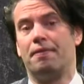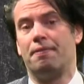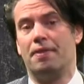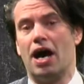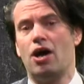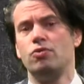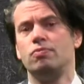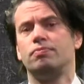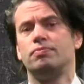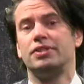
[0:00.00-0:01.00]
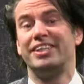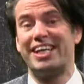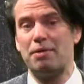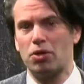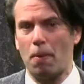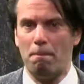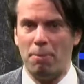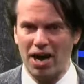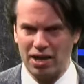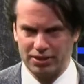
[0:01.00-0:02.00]
Now, the chemical
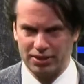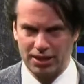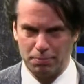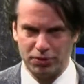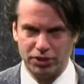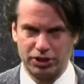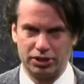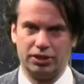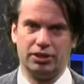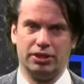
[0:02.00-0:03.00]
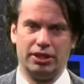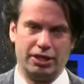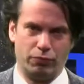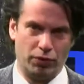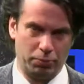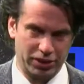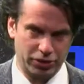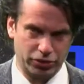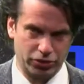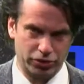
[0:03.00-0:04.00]
bath deposition will be
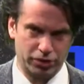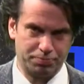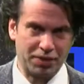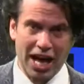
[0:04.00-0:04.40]
discussed.